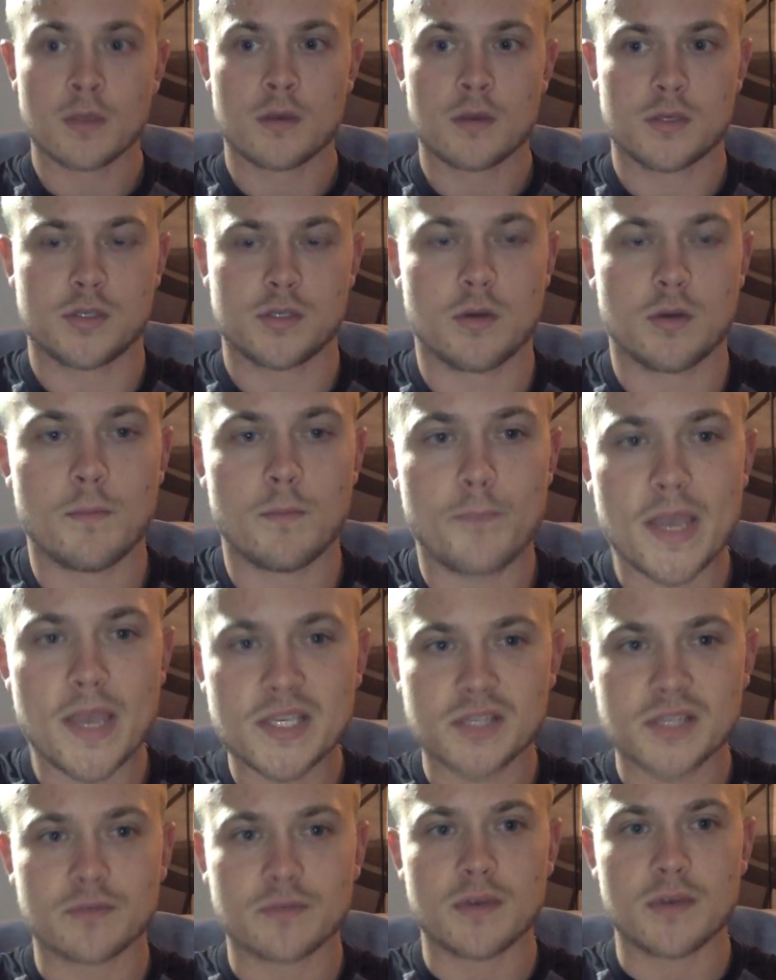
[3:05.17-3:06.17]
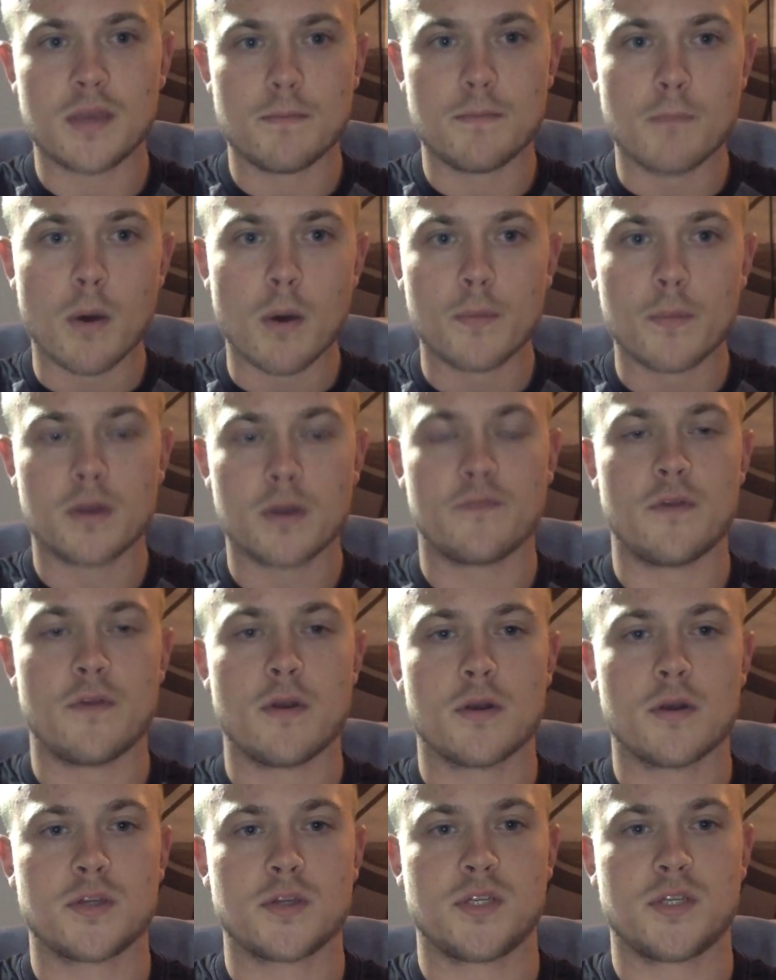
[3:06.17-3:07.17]
So basically, moment of
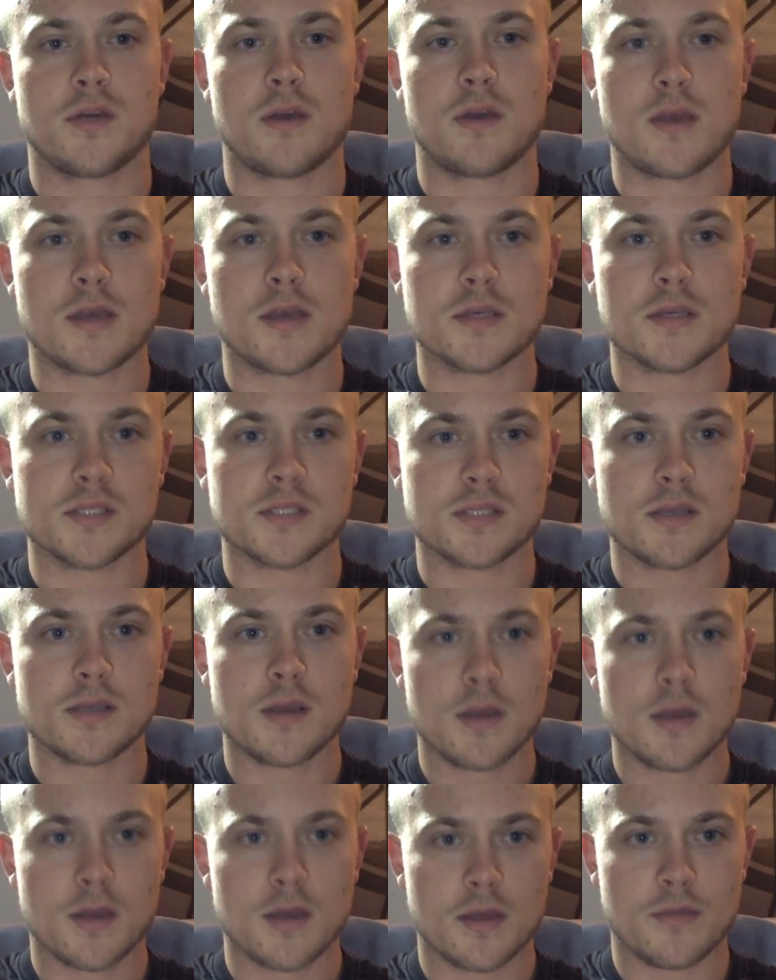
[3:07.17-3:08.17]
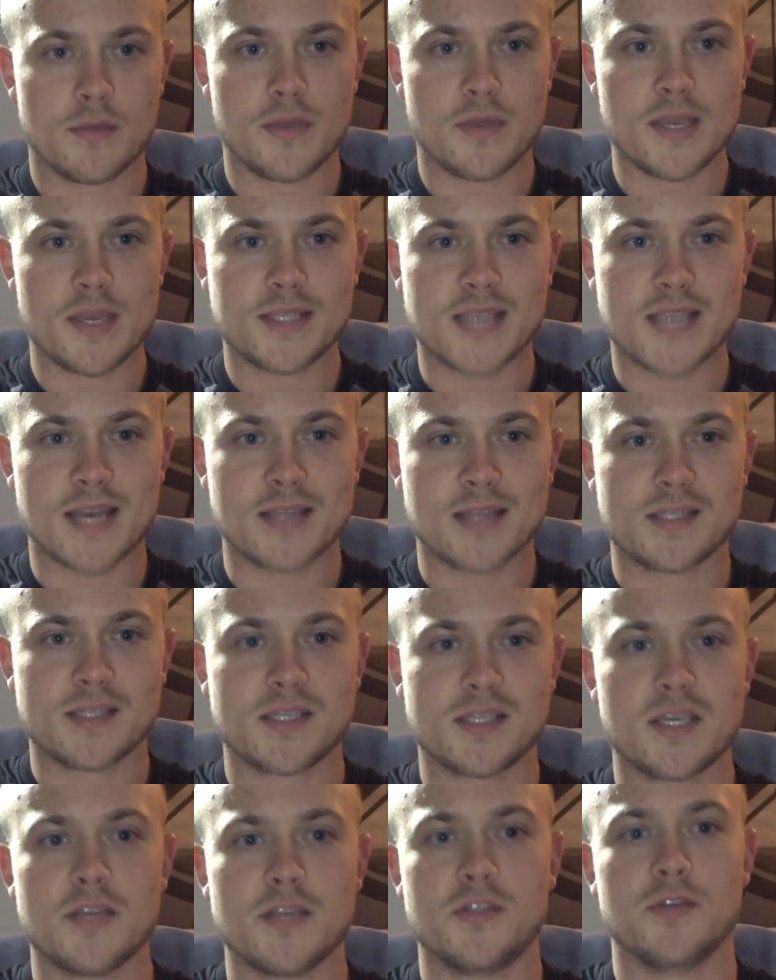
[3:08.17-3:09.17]
inertia is the
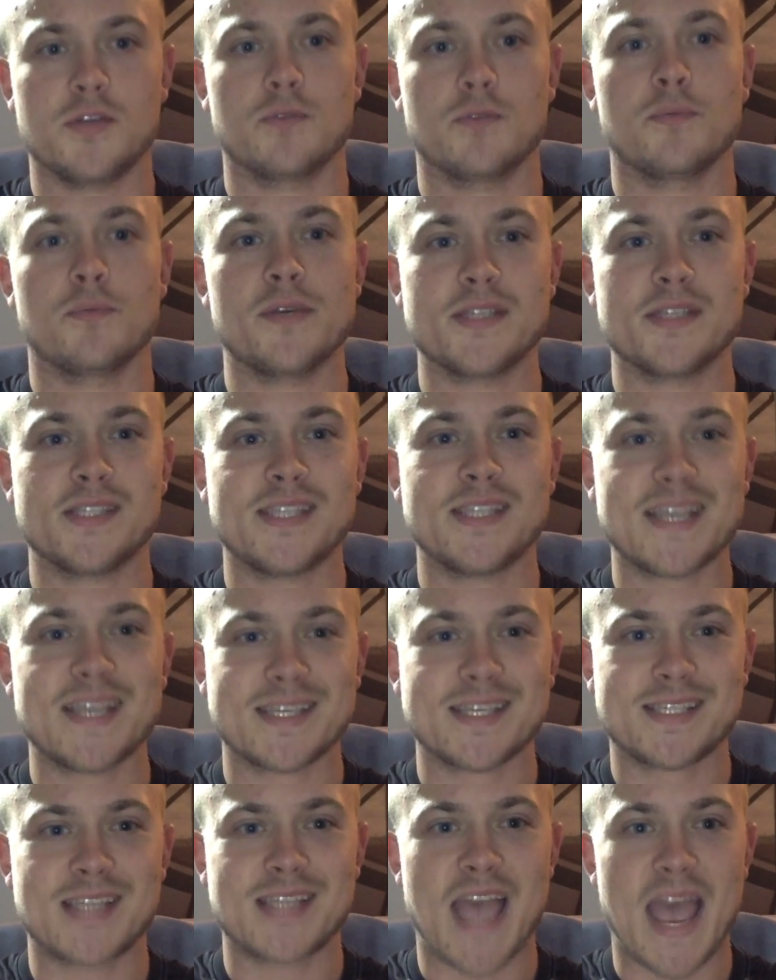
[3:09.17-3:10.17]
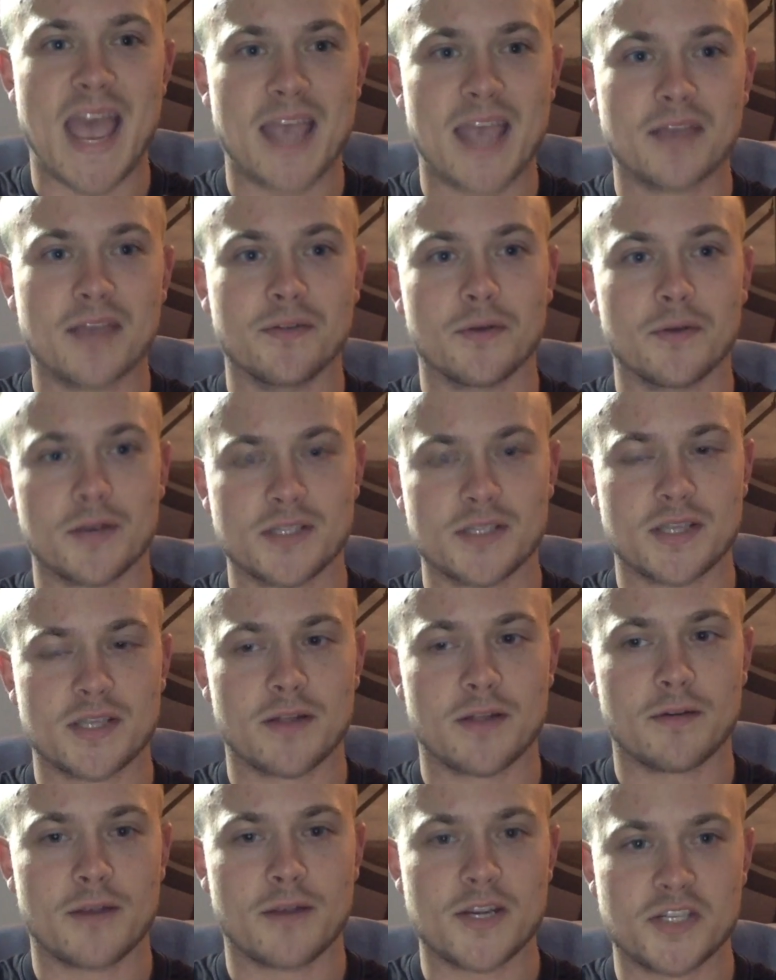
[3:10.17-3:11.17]
tendency to resist angular
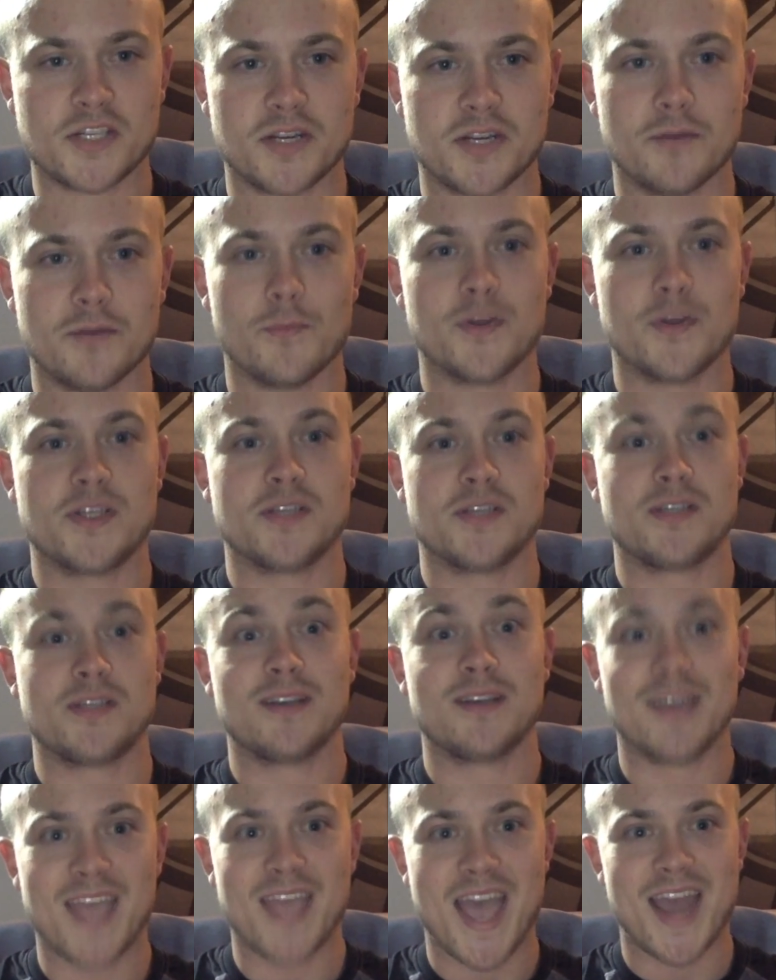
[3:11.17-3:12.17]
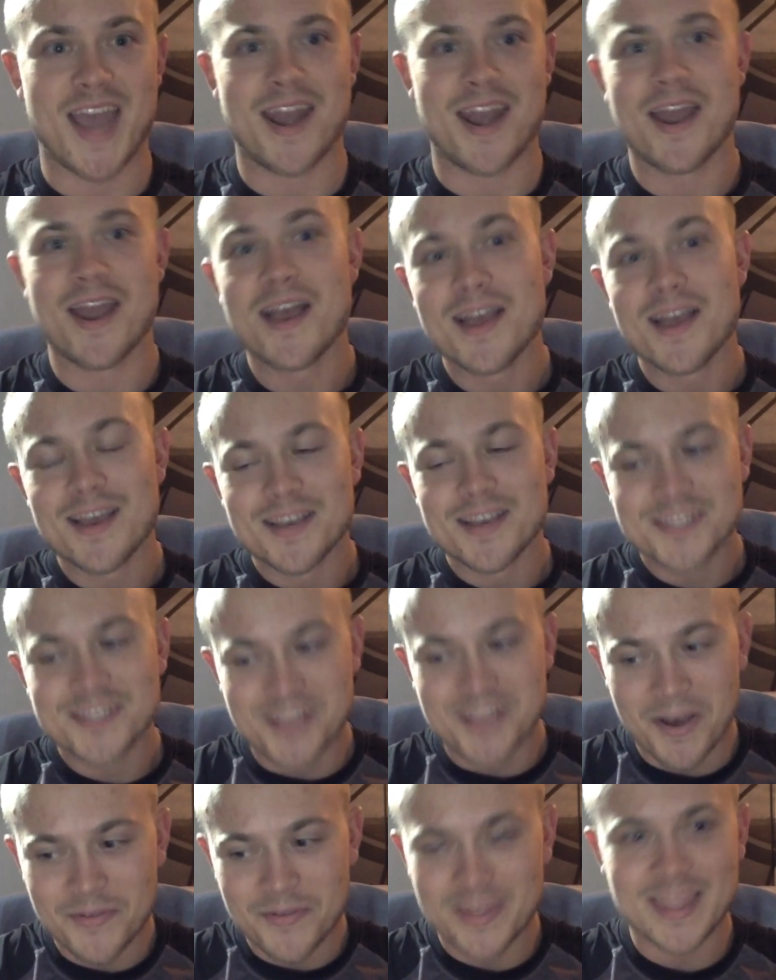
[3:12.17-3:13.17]
acceleration, which is, again,
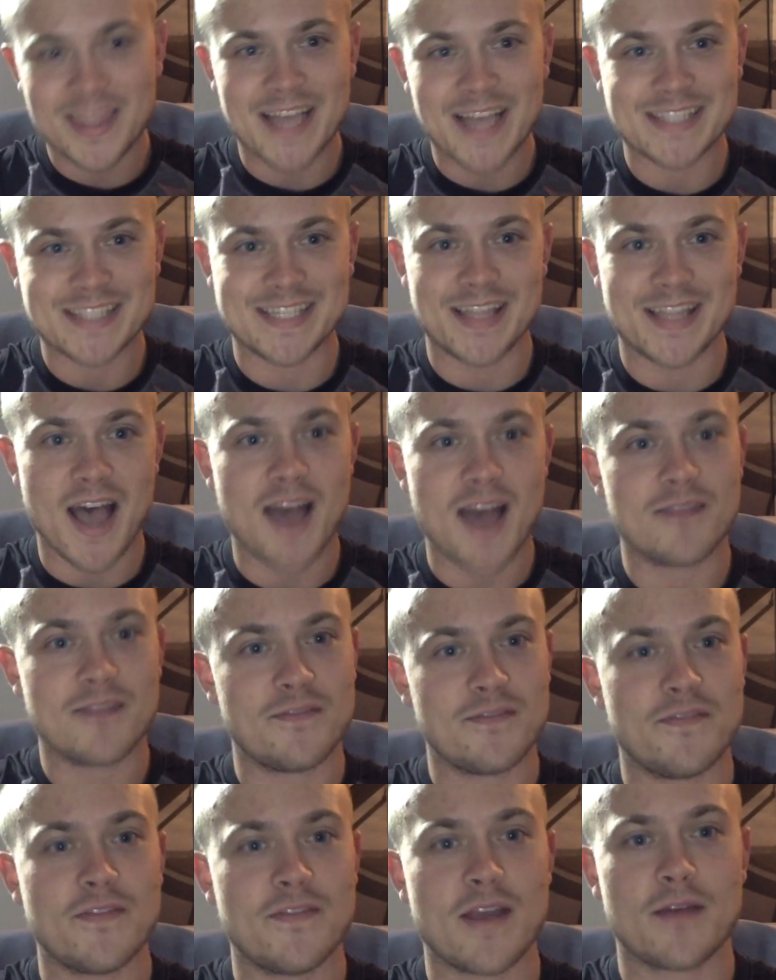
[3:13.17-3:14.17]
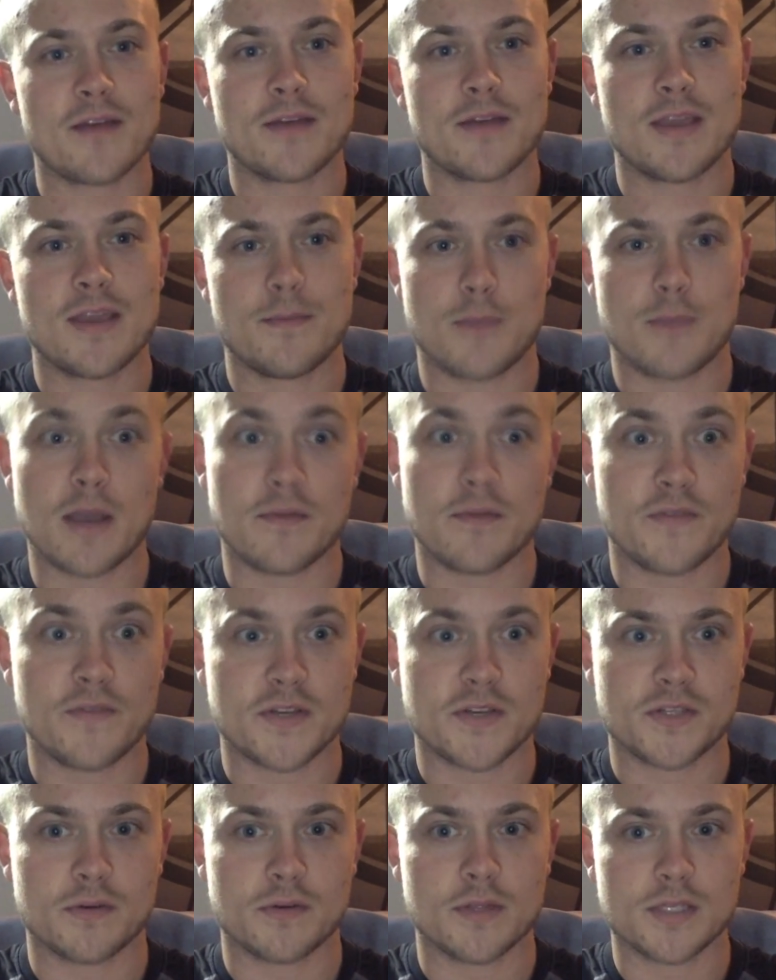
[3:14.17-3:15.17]
something that's not very
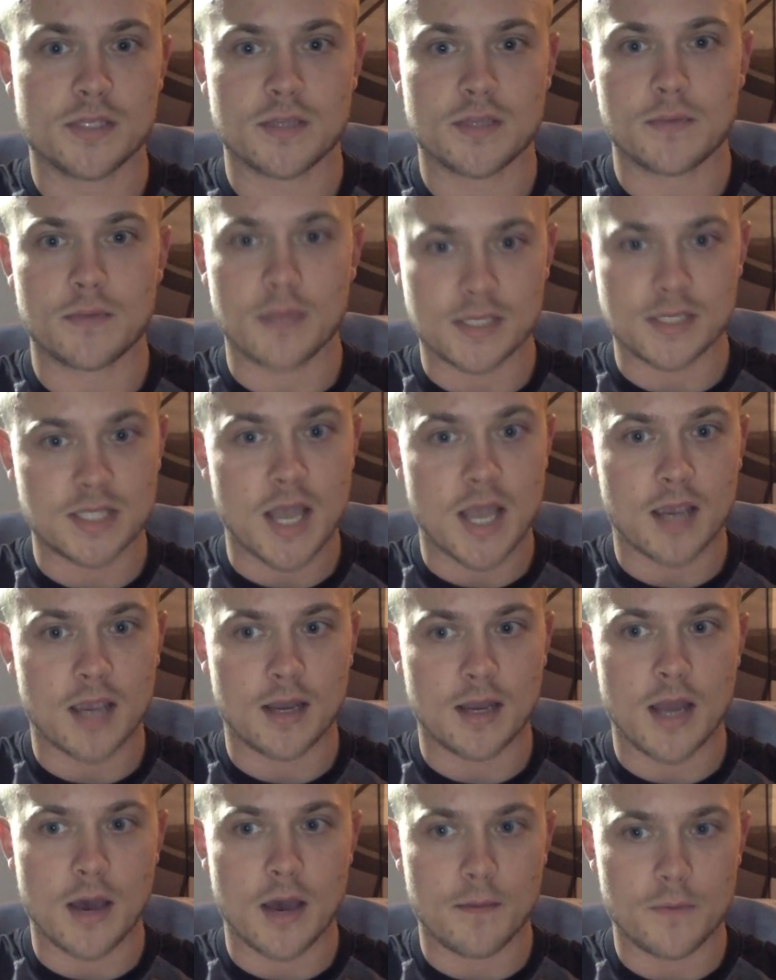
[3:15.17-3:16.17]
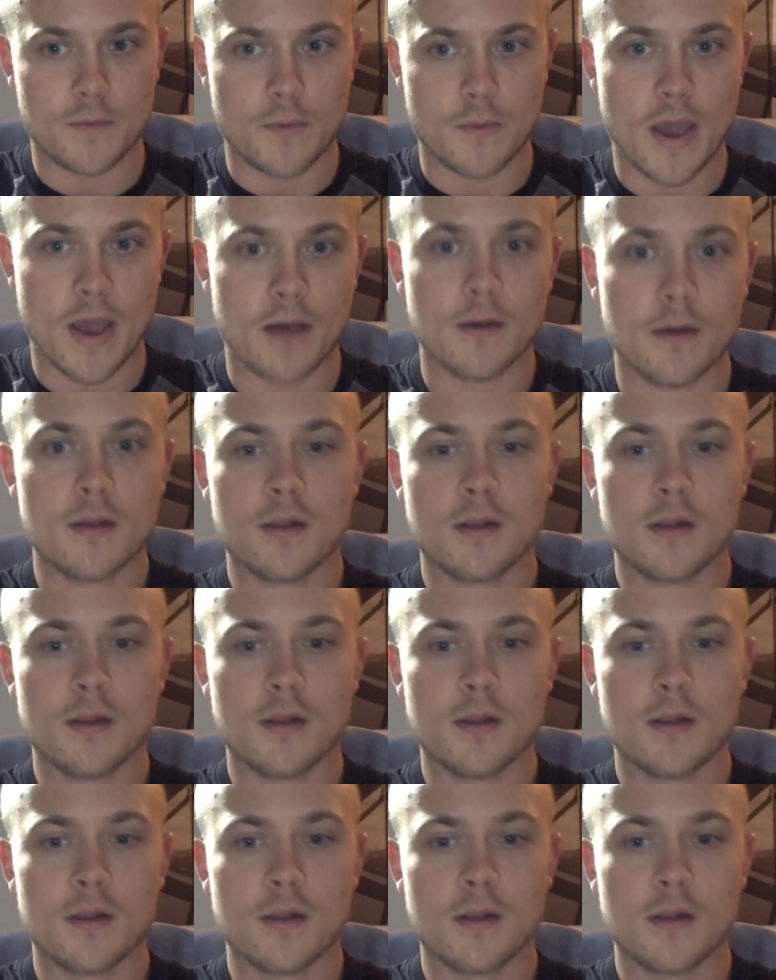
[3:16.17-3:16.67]
beneficial and something that's not going to help you out.